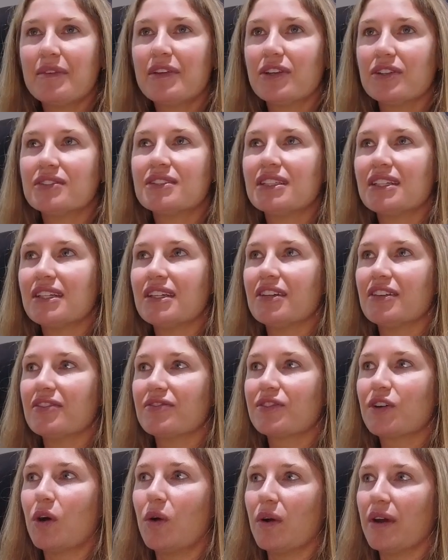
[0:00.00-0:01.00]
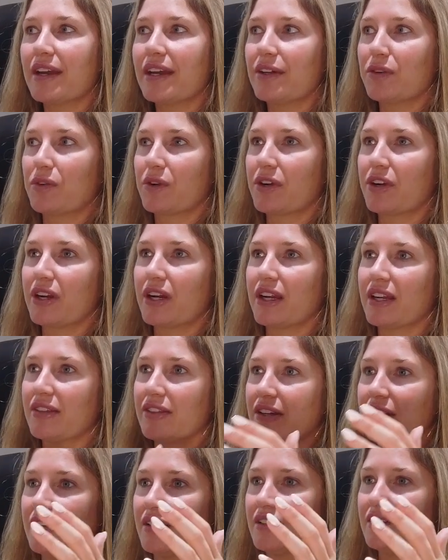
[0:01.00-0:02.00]
guilty of going and ordering
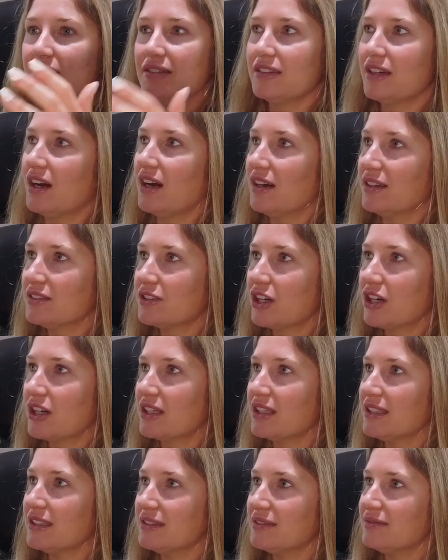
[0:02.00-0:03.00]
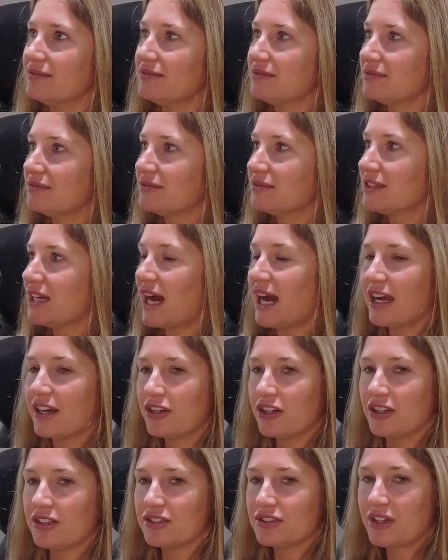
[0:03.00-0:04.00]
the turkey Thai
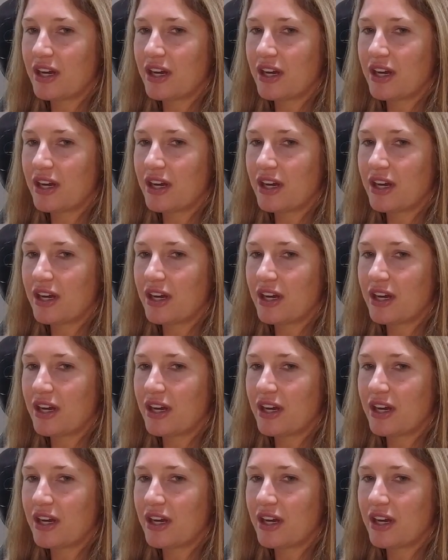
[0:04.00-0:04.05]
crunch